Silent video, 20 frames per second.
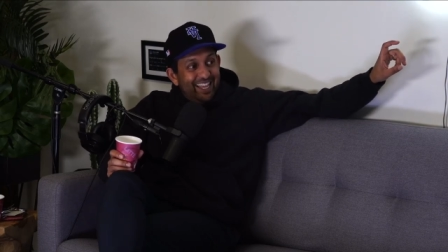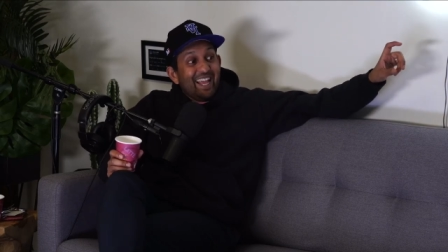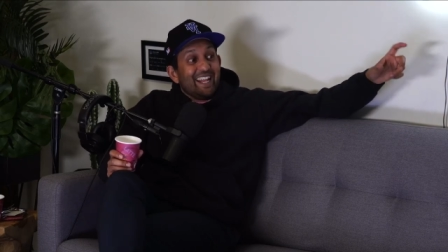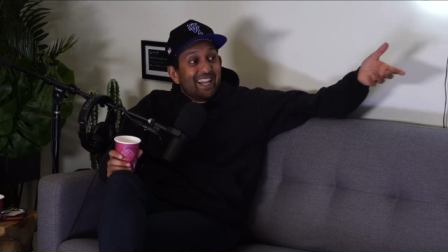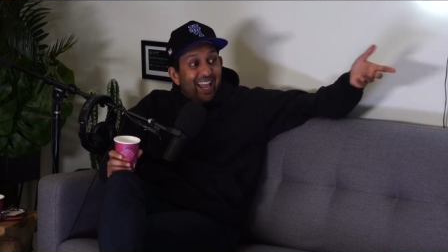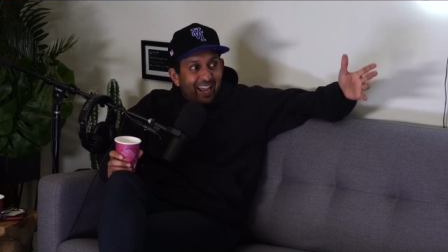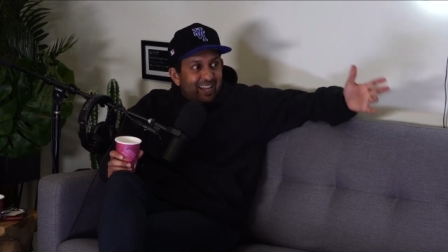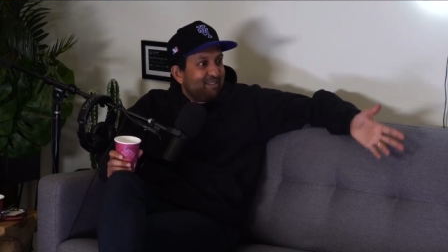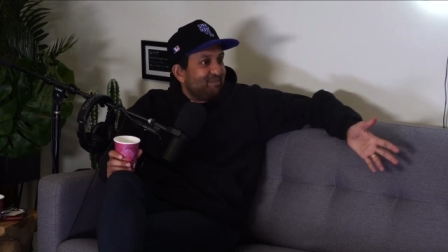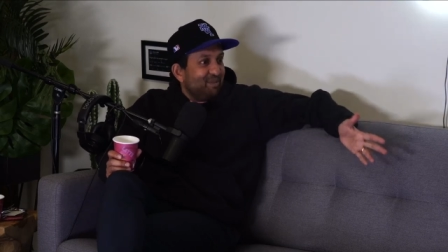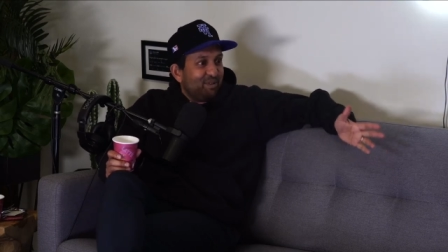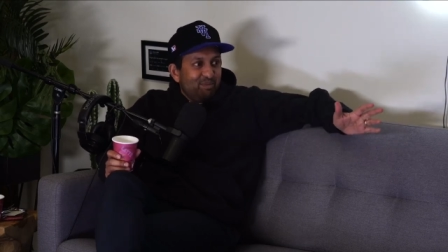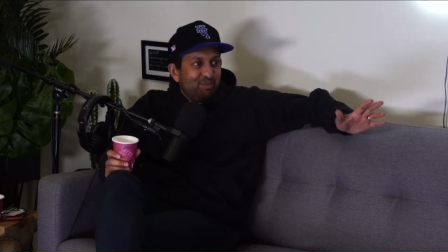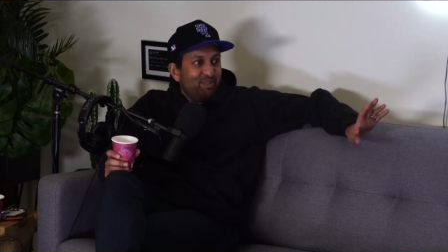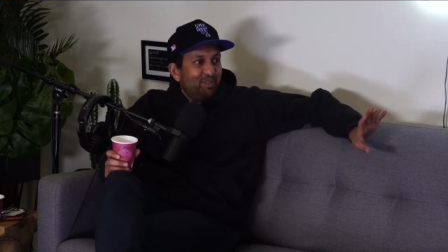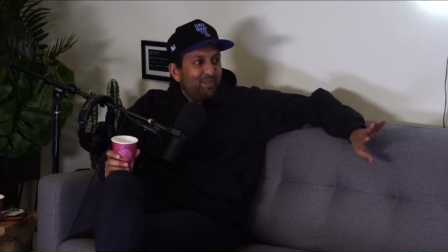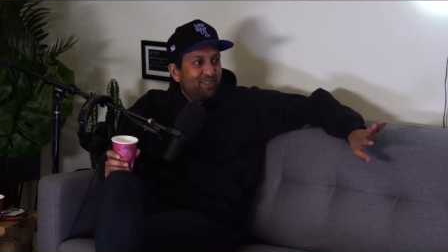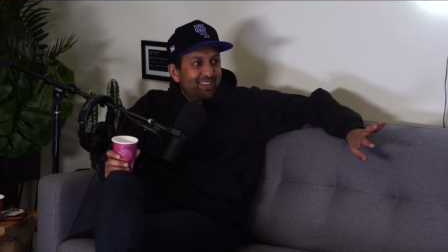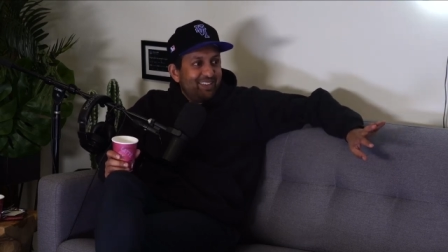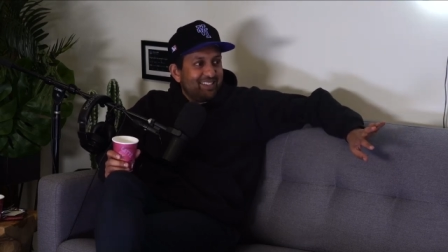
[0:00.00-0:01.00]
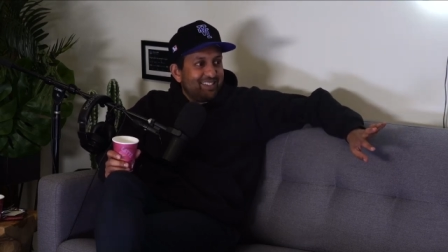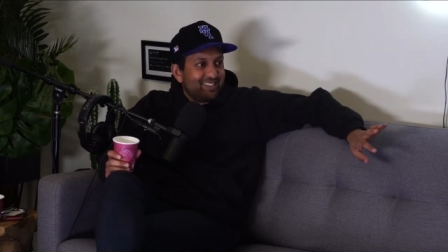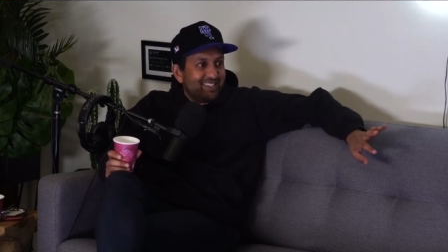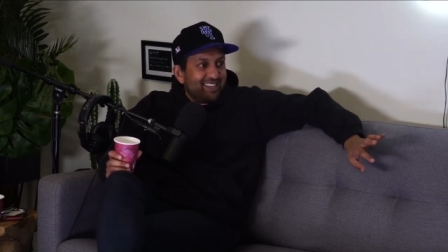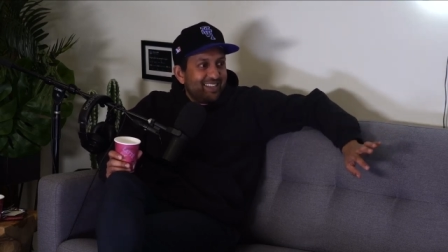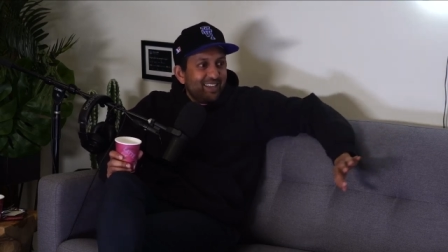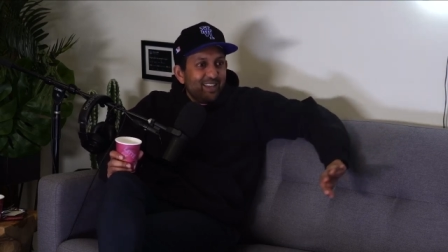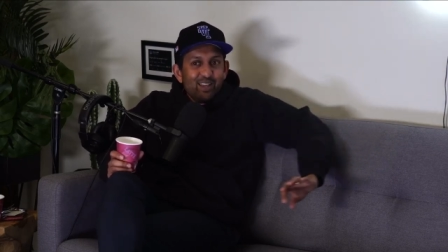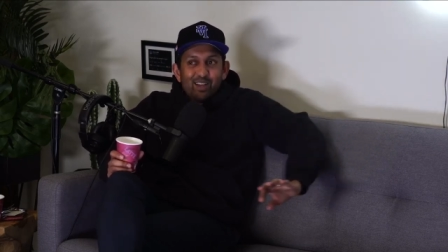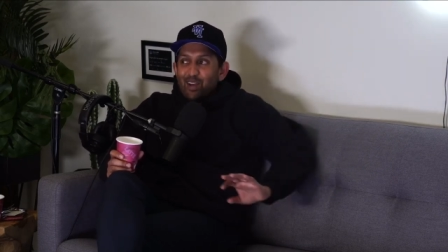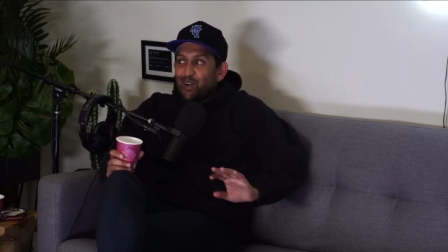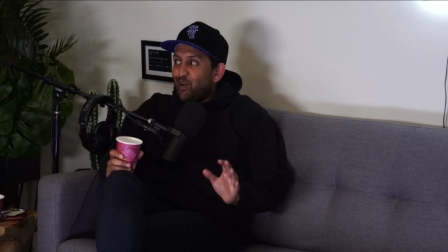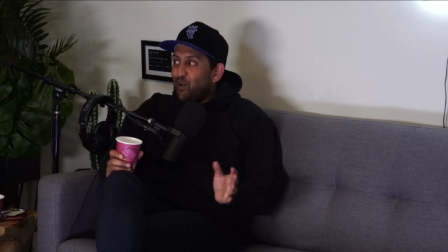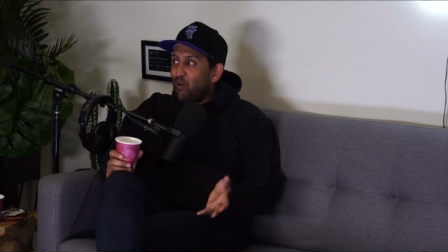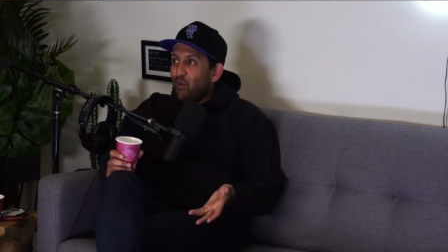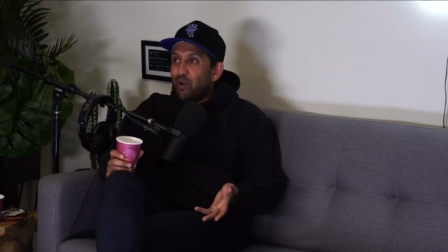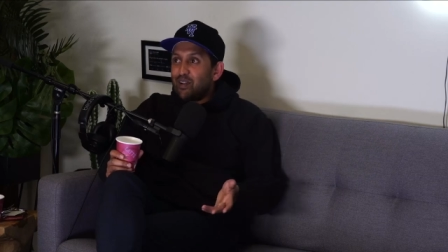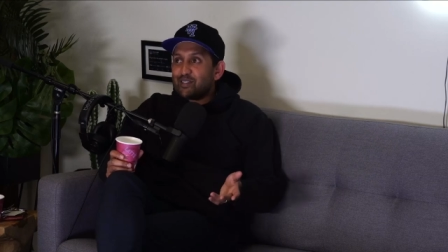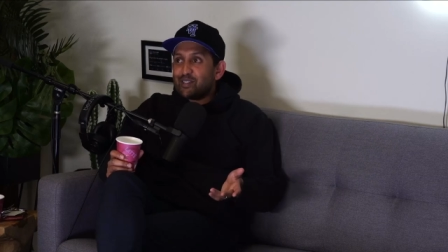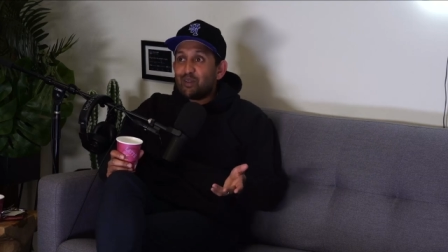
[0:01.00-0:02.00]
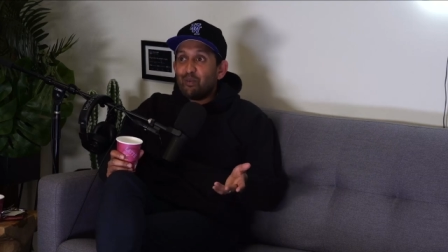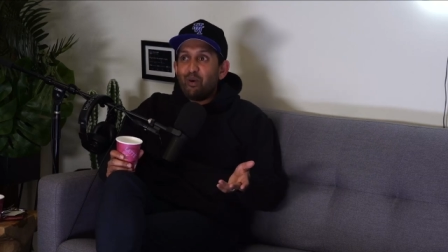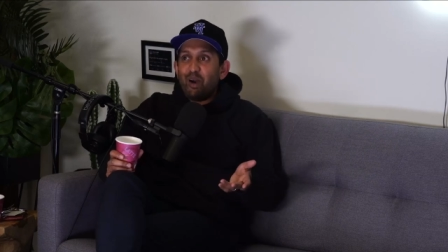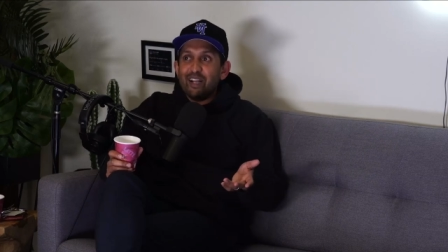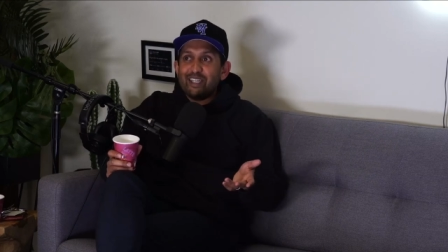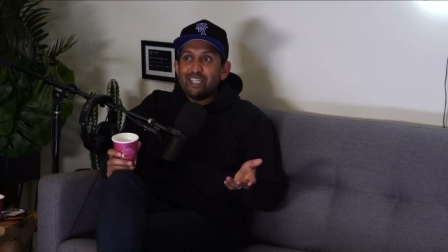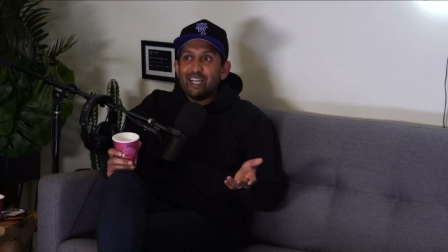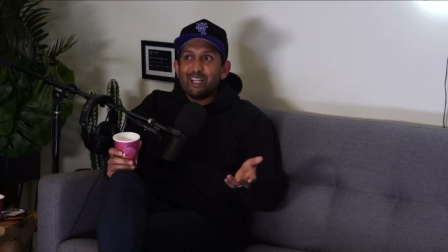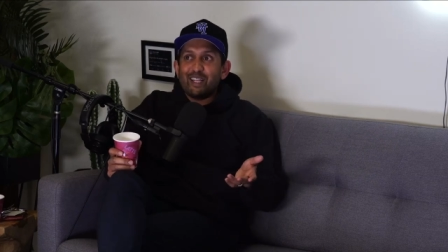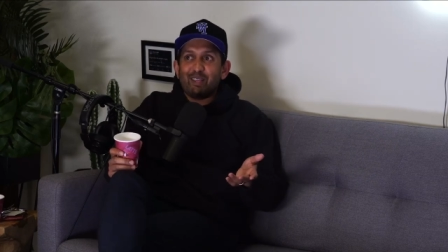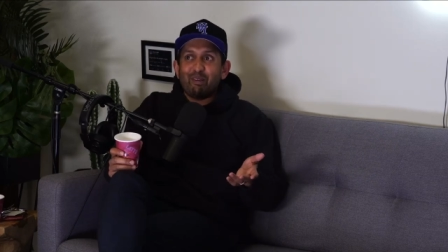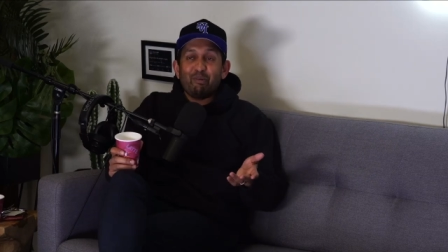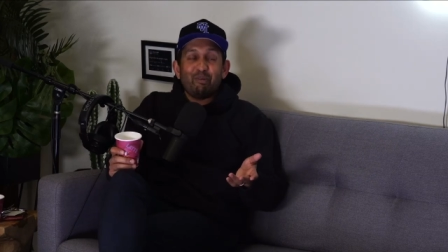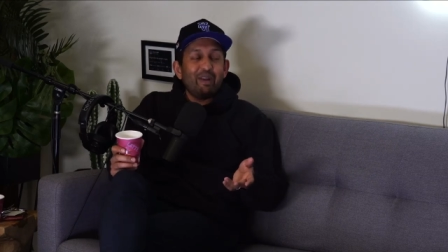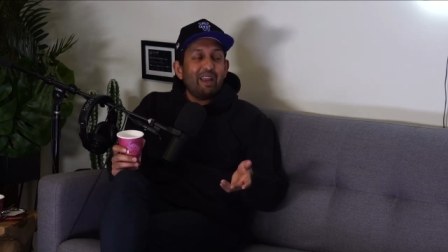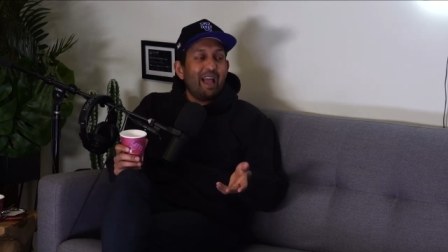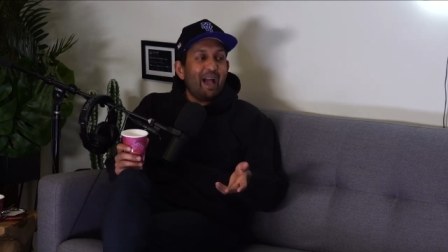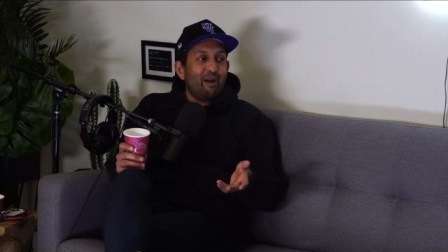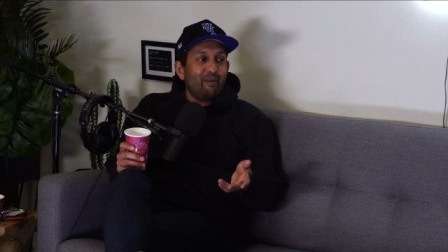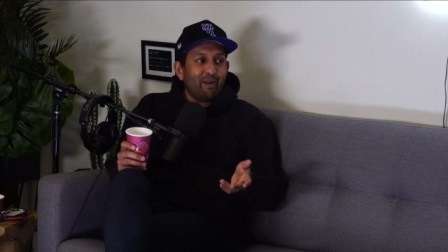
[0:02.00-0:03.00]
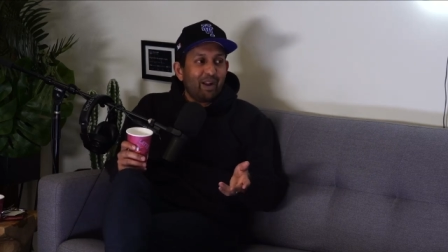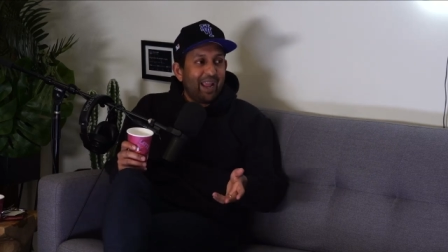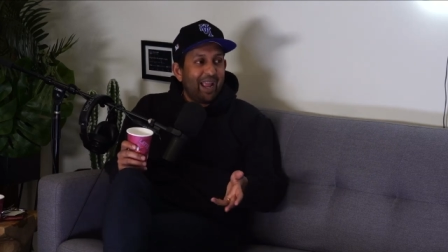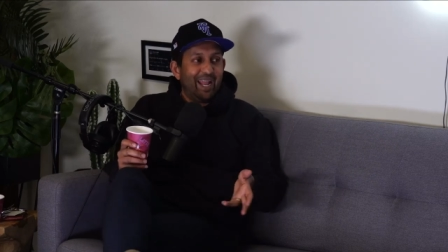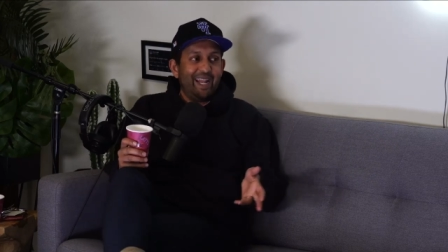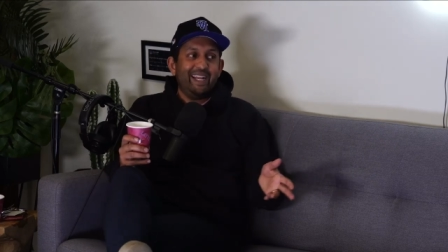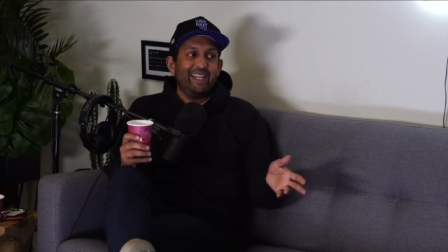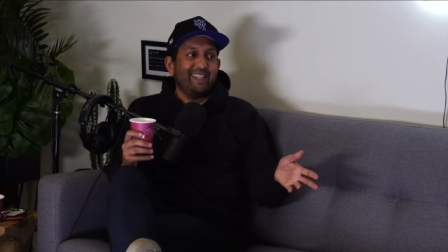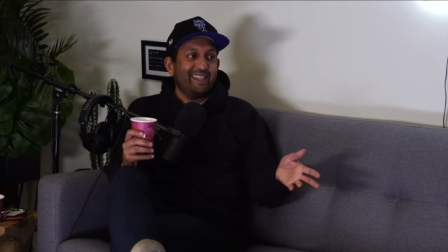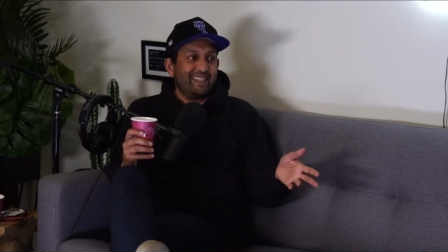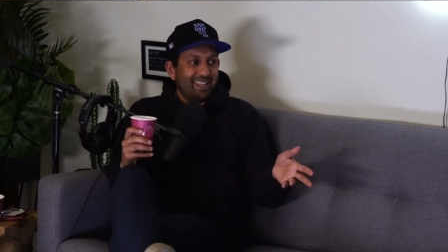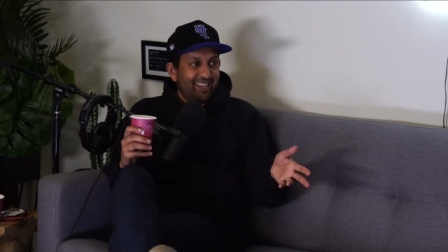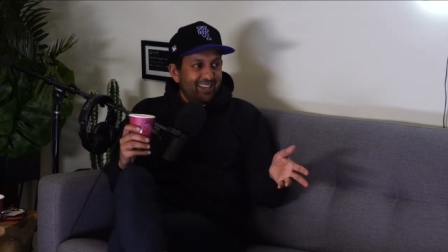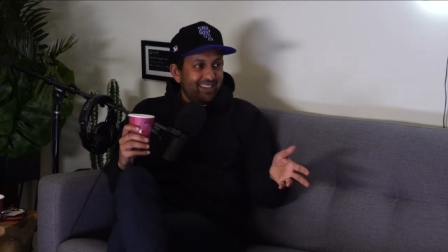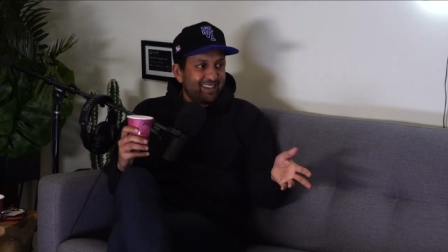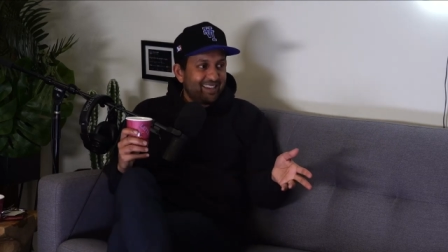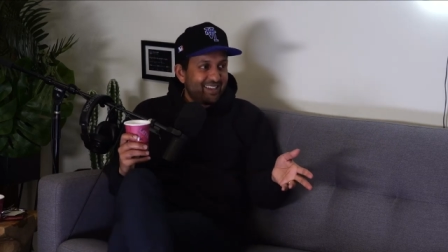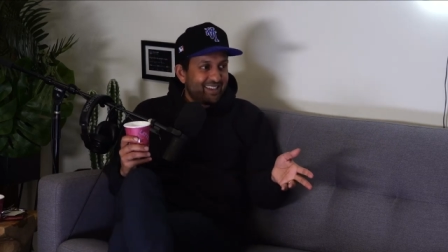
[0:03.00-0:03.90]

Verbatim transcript: Yeah, 90 minute movies. Who wants to watch a three hour anything?